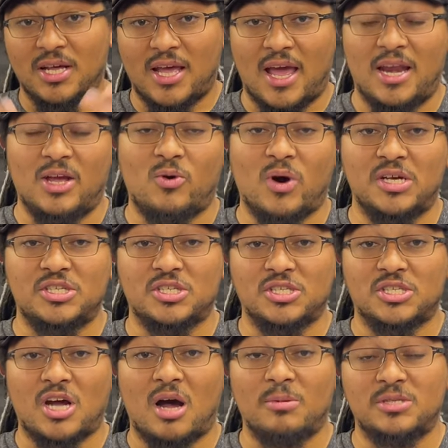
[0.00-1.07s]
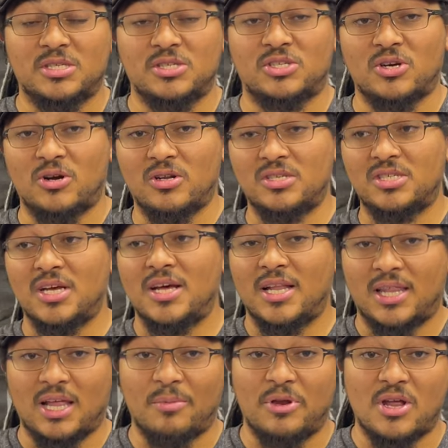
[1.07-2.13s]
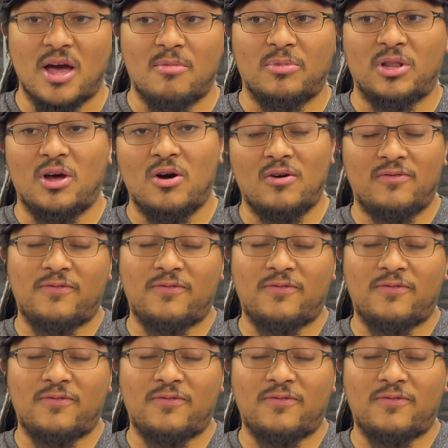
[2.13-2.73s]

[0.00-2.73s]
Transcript: Any questions, comments, concerns, let me down below.